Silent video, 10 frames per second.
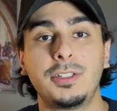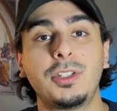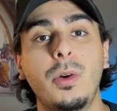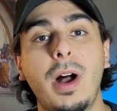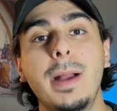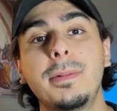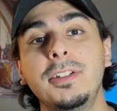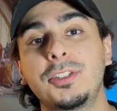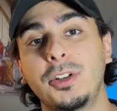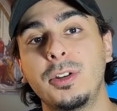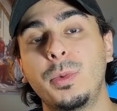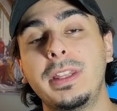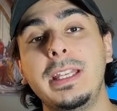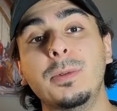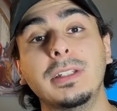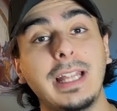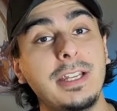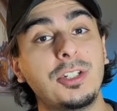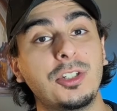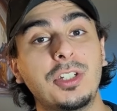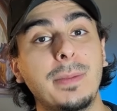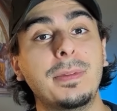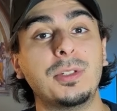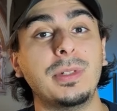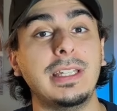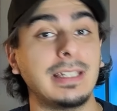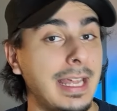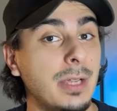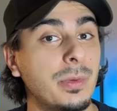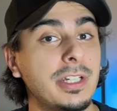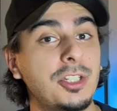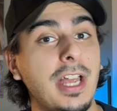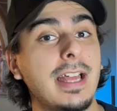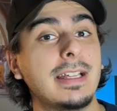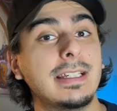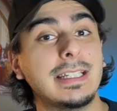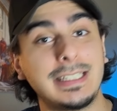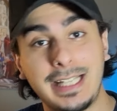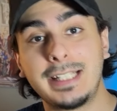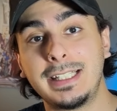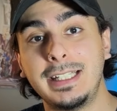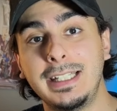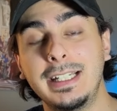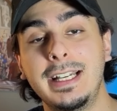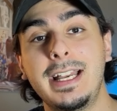So I'm concerned with the relationship between language and necessity.